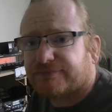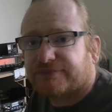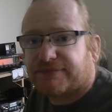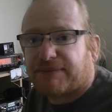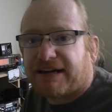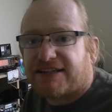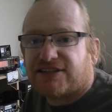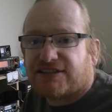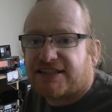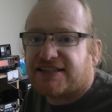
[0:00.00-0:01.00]
But I might
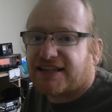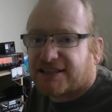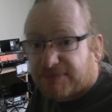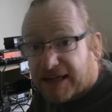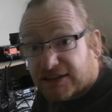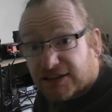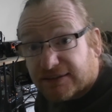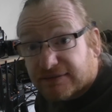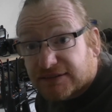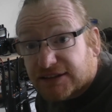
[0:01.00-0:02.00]
insert it in the next bit actually.
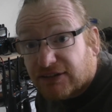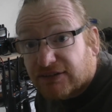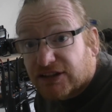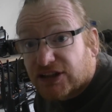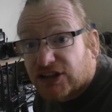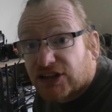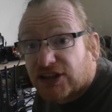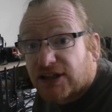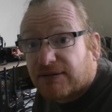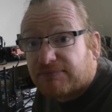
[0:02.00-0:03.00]
So,
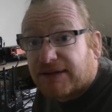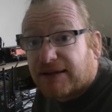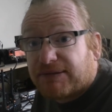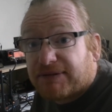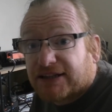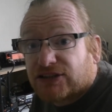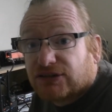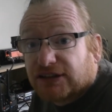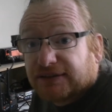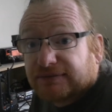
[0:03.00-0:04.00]
I'll be back shortly.